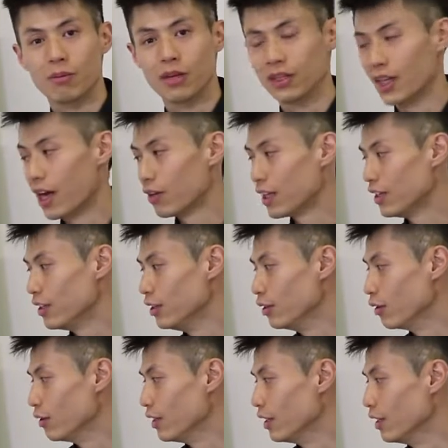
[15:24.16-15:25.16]
But now that
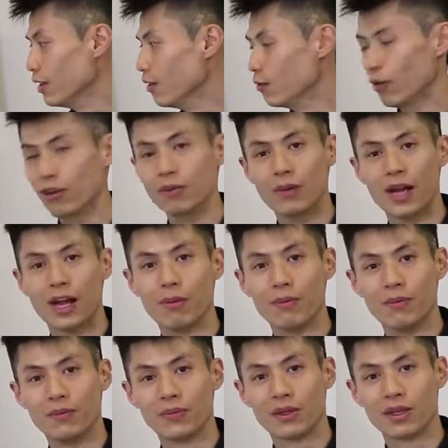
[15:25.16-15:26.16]
you know the roadmap
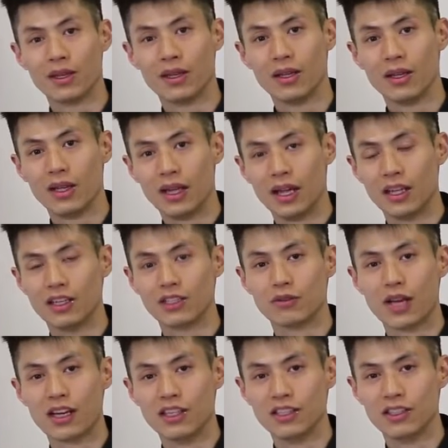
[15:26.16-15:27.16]
and the
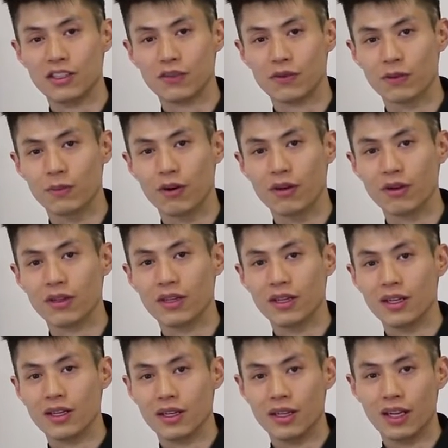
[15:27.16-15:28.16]
strategies for both,
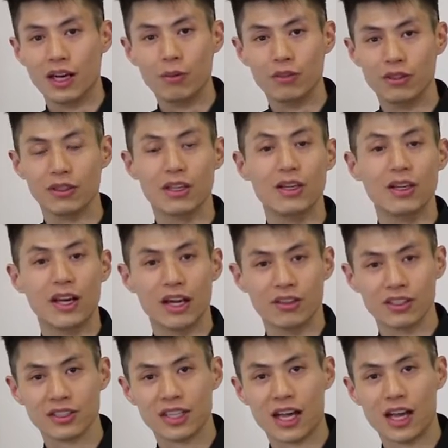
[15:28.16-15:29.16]
it help you
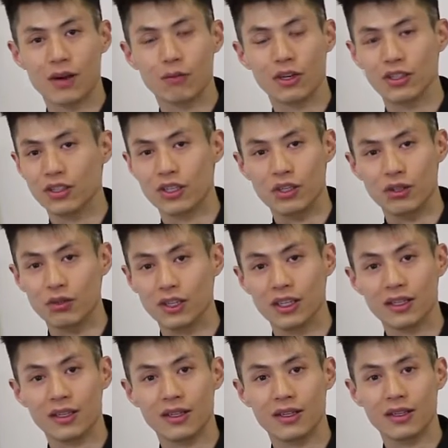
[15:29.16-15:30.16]
understand what you're
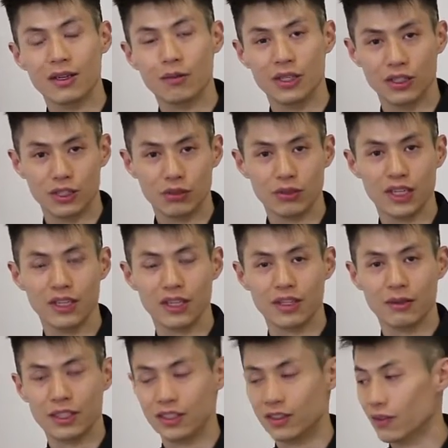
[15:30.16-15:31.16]
doing when you're
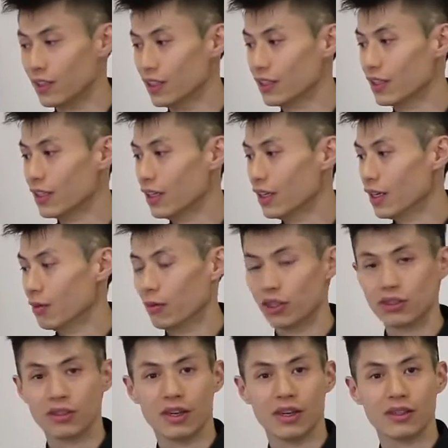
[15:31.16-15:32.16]
training each of these
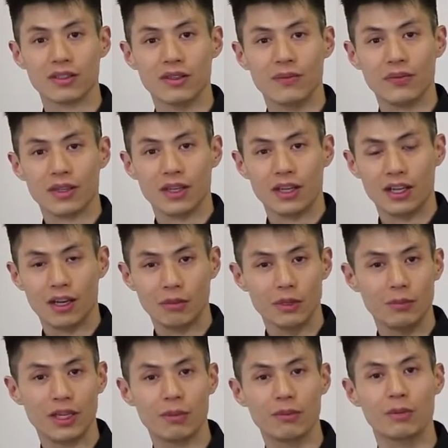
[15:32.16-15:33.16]
martial arts and help
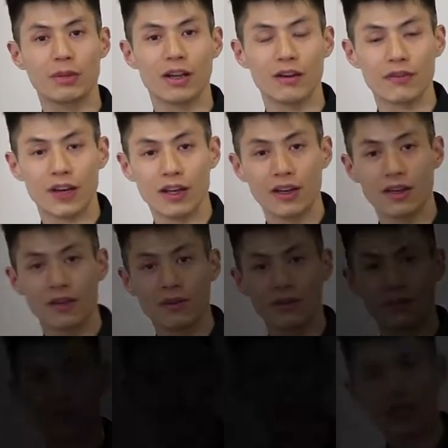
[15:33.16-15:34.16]
you become a better fighter.
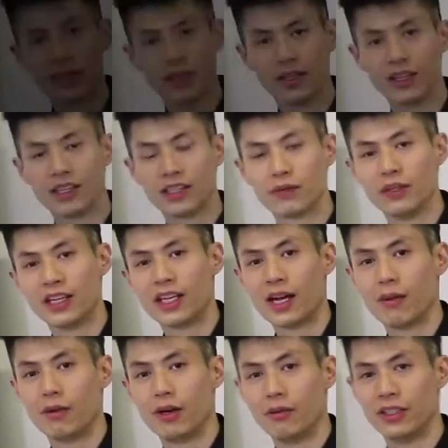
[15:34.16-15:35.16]
Hey, let us
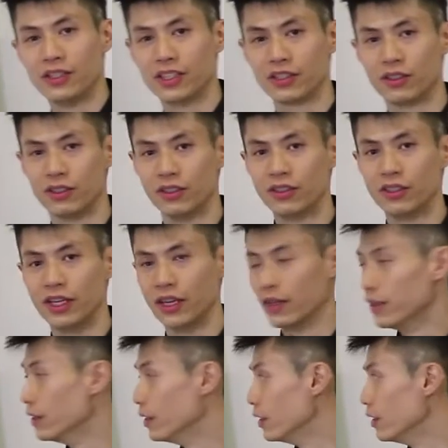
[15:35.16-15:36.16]
recap what we just learned today.